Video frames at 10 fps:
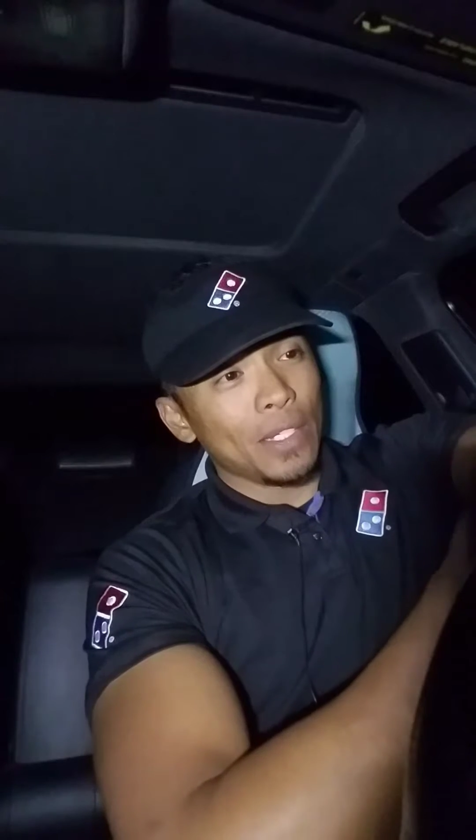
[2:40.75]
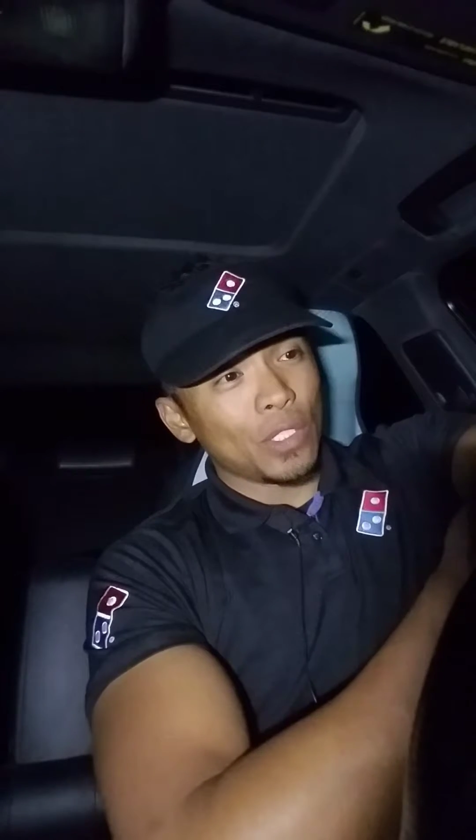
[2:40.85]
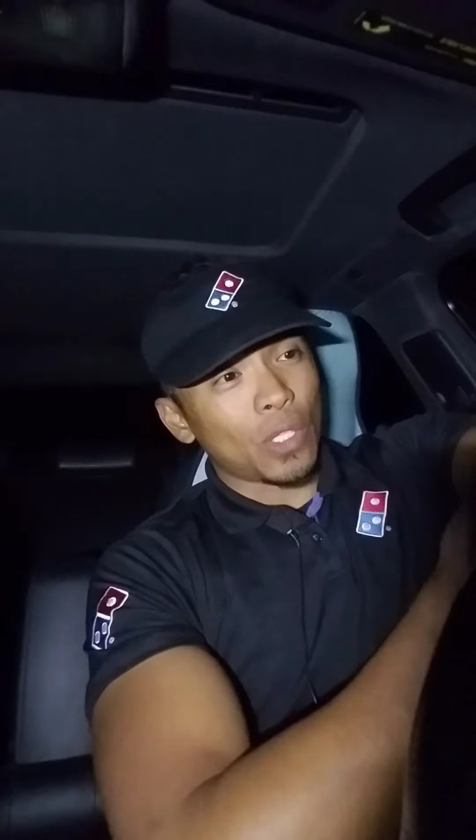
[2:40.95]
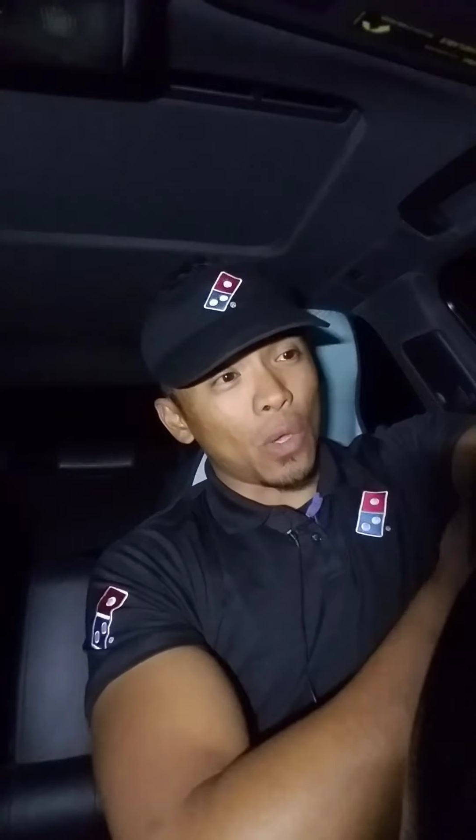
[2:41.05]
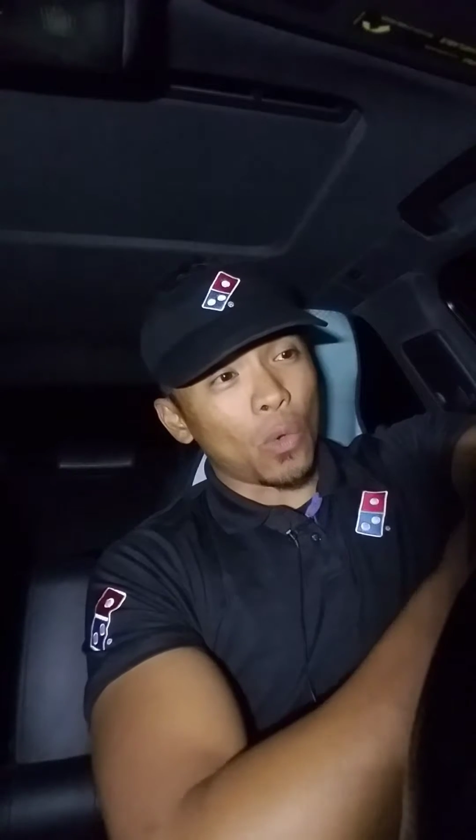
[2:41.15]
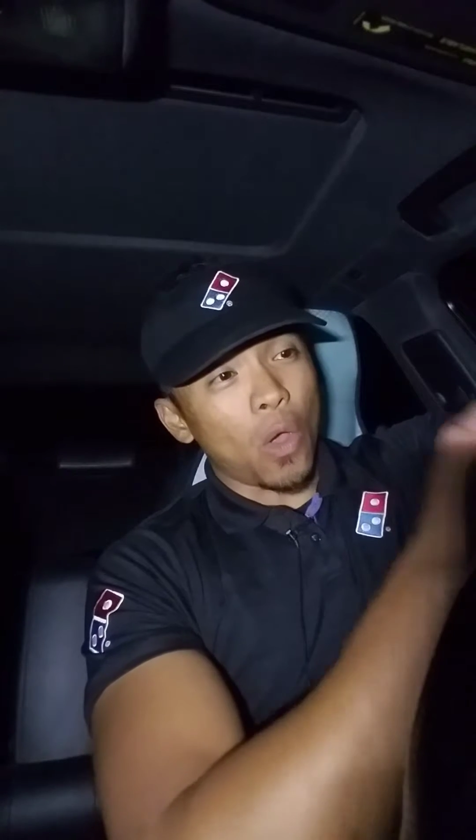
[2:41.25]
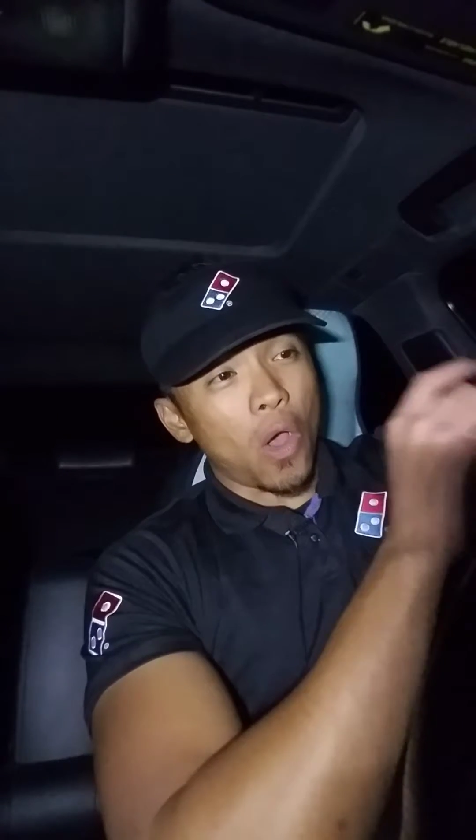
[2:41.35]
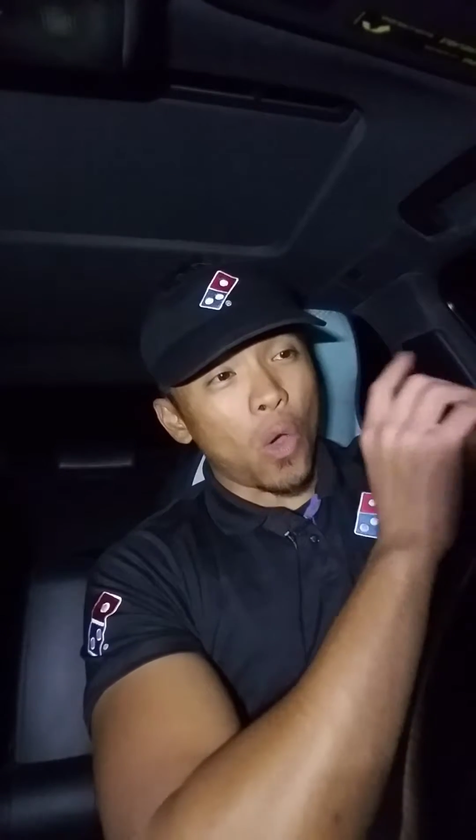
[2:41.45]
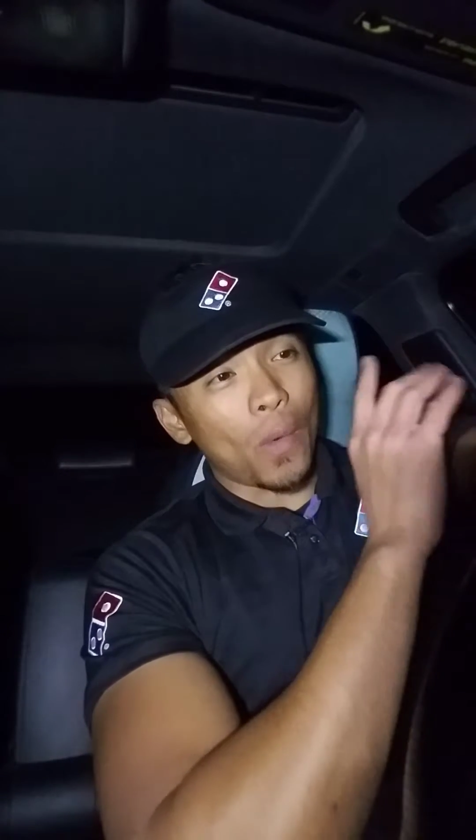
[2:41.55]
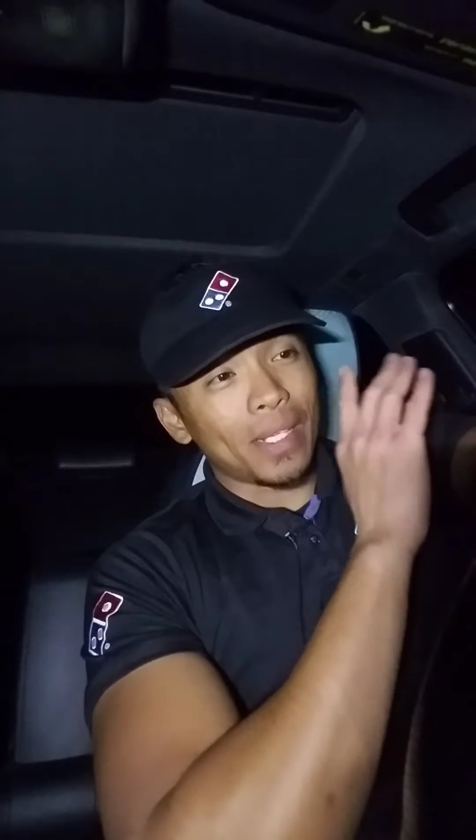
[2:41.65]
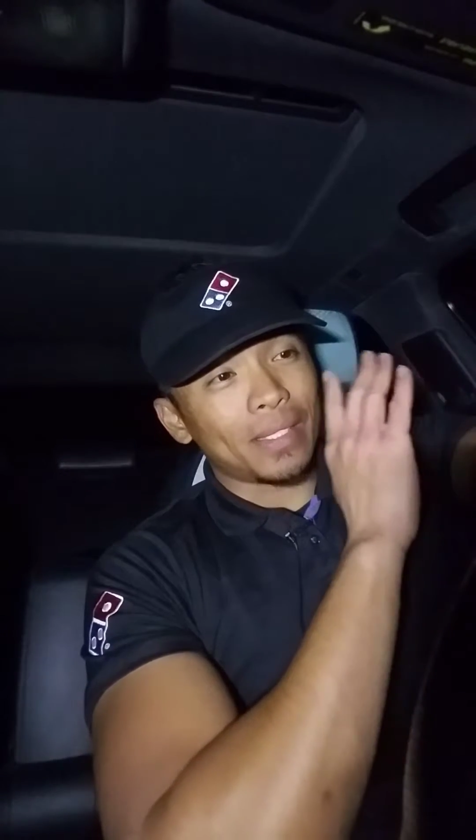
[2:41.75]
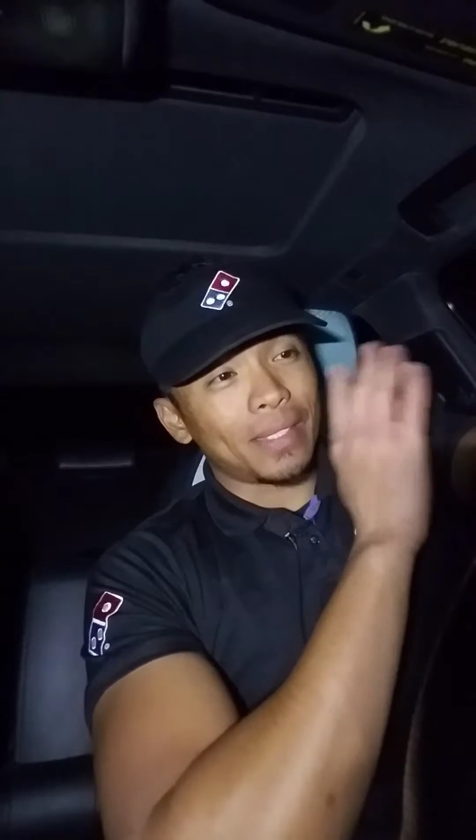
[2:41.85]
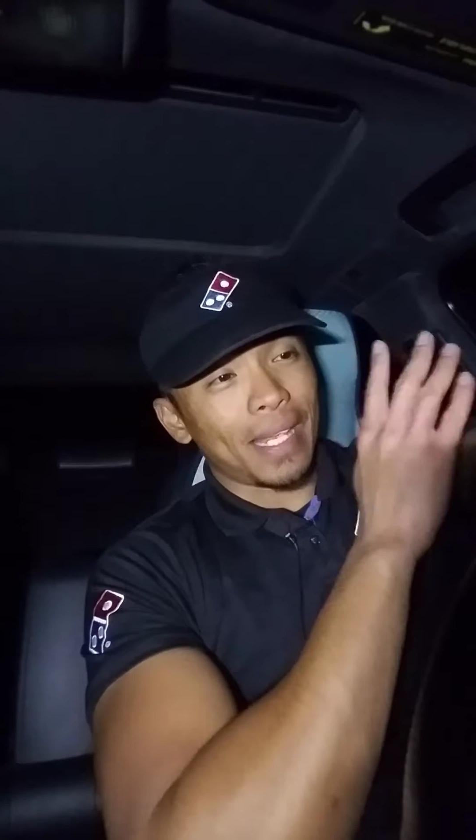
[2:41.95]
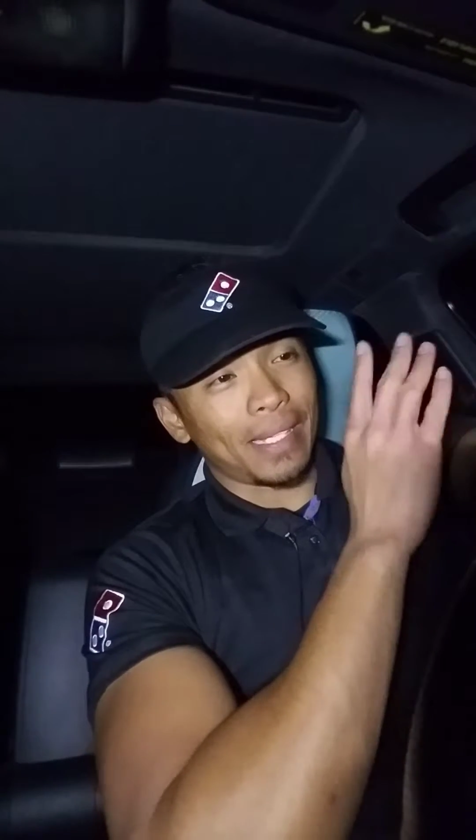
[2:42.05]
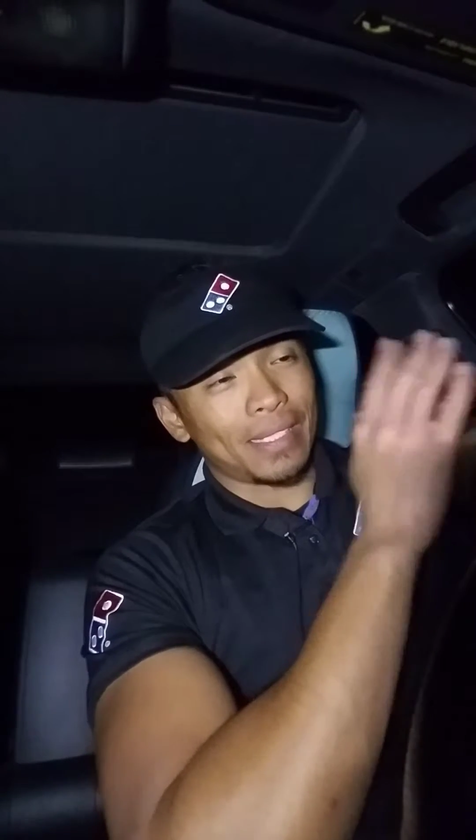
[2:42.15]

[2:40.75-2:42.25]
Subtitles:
So always take